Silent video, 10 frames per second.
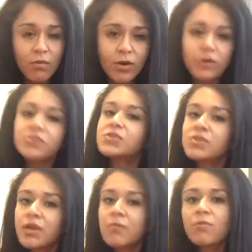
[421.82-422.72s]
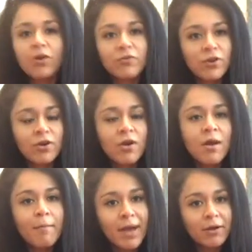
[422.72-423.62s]
water, so you get more of your
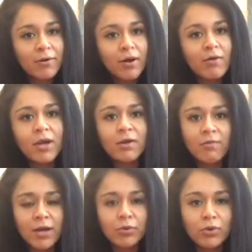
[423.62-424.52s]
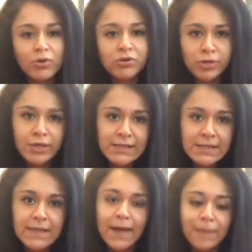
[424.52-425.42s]
macro and your micronutrients
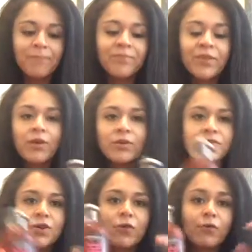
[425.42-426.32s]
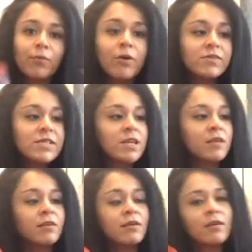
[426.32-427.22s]
in that. So for
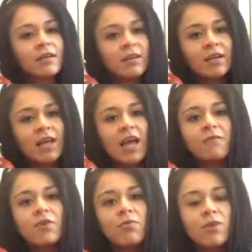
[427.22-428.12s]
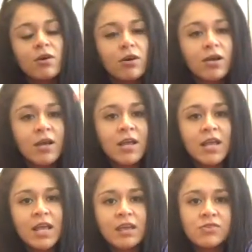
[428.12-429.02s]
protein, if you are
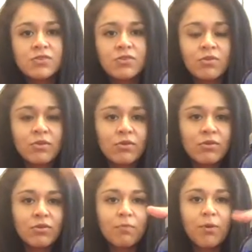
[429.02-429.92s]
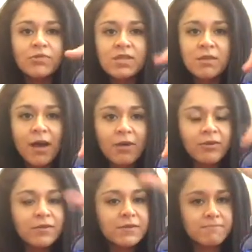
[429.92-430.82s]
into the protein
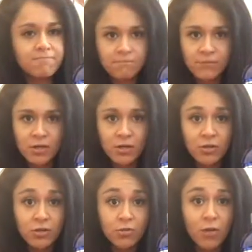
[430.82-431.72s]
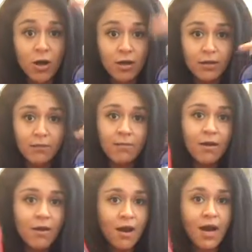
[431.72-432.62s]
powders, you rock.
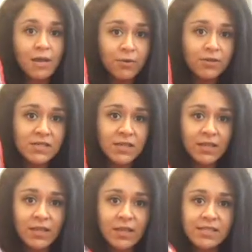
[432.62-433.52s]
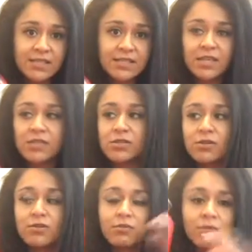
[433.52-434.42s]
I personally like to stick
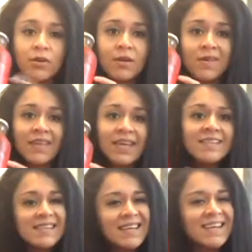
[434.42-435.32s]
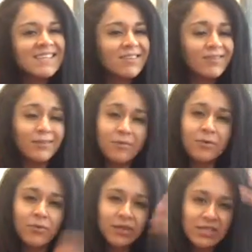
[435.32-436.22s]
to these, and yes, they're a little
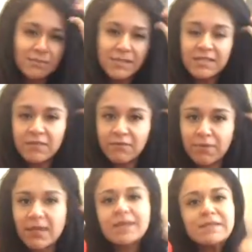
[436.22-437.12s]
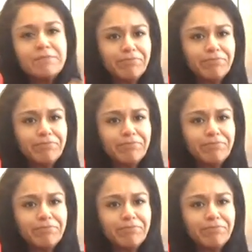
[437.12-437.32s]
bit more expensive because